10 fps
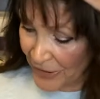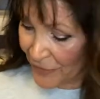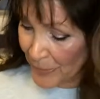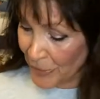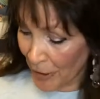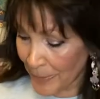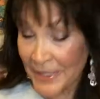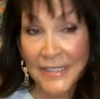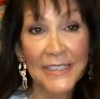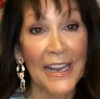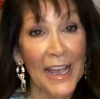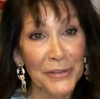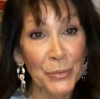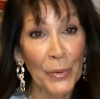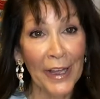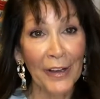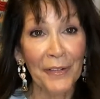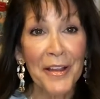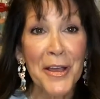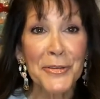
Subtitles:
from Shop Disney as well.